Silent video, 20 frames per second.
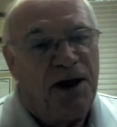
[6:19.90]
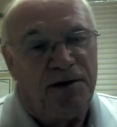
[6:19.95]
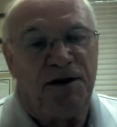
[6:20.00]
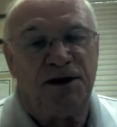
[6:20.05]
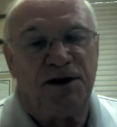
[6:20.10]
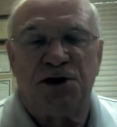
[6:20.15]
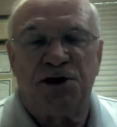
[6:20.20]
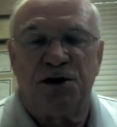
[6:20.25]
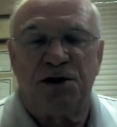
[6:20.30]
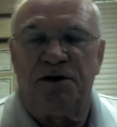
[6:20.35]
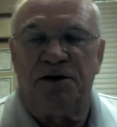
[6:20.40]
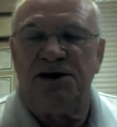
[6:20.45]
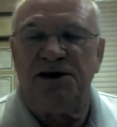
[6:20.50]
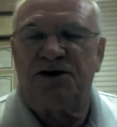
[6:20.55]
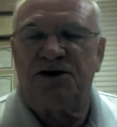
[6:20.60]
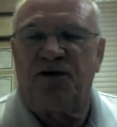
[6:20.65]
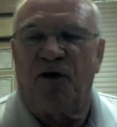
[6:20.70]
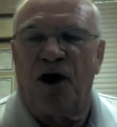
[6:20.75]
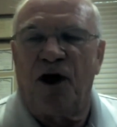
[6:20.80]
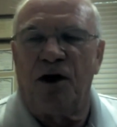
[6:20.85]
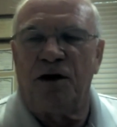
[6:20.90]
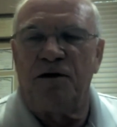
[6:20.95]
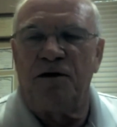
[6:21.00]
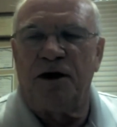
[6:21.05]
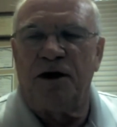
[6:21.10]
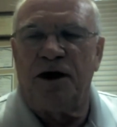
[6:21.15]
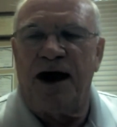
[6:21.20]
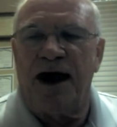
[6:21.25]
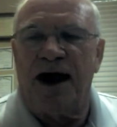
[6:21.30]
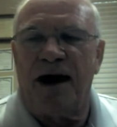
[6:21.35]
These fall in
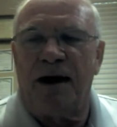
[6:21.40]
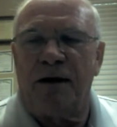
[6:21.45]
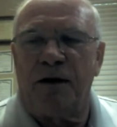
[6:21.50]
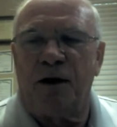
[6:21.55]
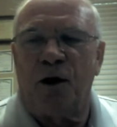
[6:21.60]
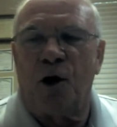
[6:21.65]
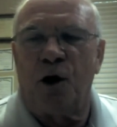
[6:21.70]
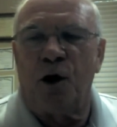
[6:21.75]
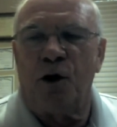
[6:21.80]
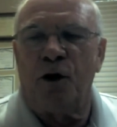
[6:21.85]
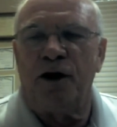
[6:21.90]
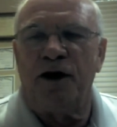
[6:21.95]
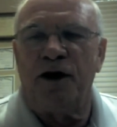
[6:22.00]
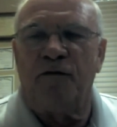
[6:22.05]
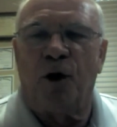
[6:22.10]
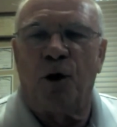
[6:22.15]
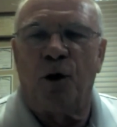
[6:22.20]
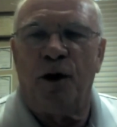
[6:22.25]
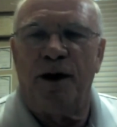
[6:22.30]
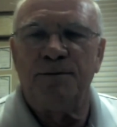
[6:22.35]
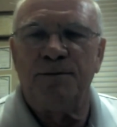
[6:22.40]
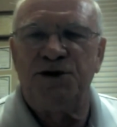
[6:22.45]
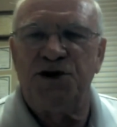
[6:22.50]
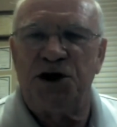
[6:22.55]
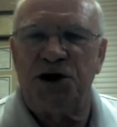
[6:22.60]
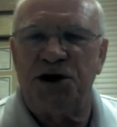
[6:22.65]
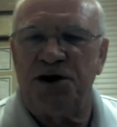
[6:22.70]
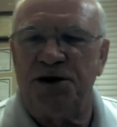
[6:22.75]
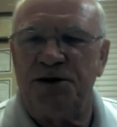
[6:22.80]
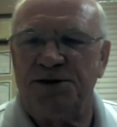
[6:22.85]
the category of
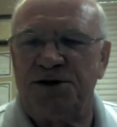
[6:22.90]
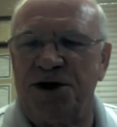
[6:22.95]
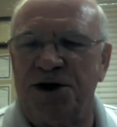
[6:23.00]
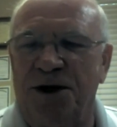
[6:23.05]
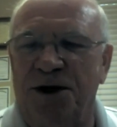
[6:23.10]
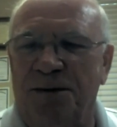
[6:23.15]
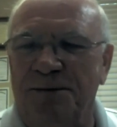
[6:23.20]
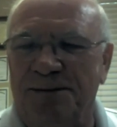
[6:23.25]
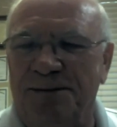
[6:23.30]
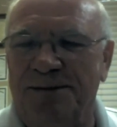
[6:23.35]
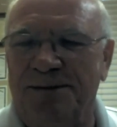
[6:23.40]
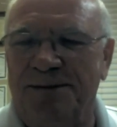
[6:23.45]
OMG. So.